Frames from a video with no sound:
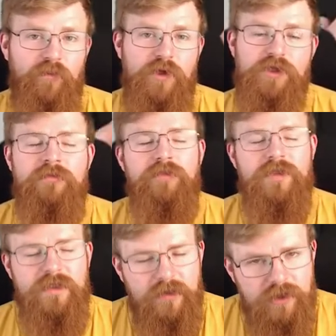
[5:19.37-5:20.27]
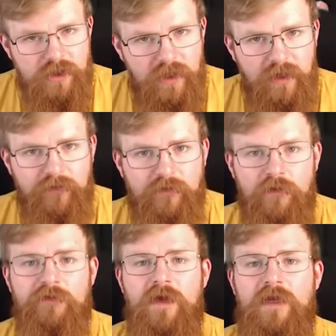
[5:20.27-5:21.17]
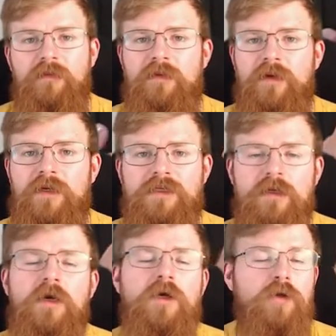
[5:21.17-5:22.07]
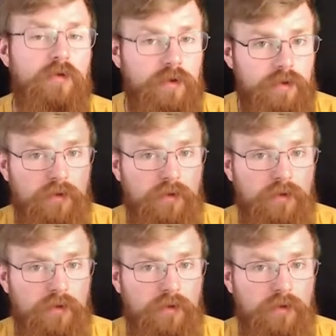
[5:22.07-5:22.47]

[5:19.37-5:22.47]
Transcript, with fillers: which potentially, if you're fairly minimalist, you could.